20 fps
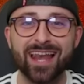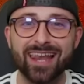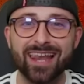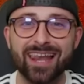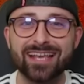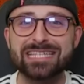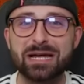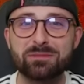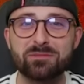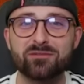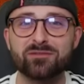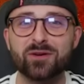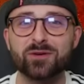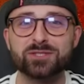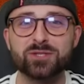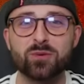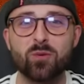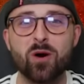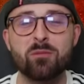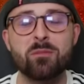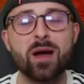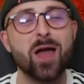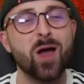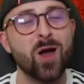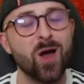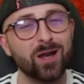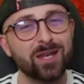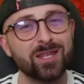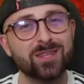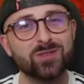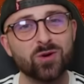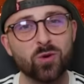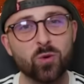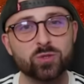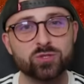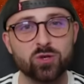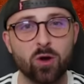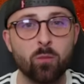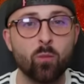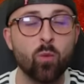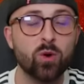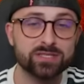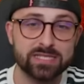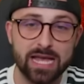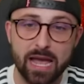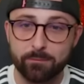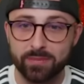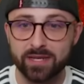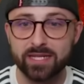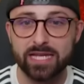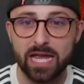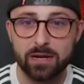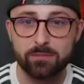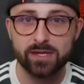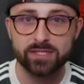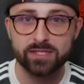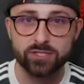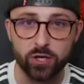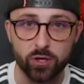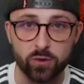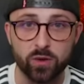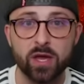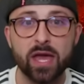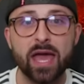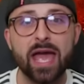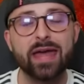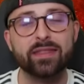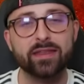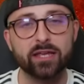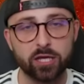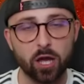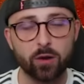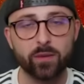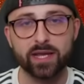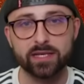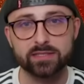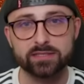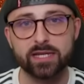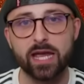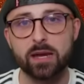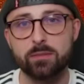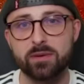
Let's now move on to what are my early thoughts on what's happened in Game Week 2 and then going into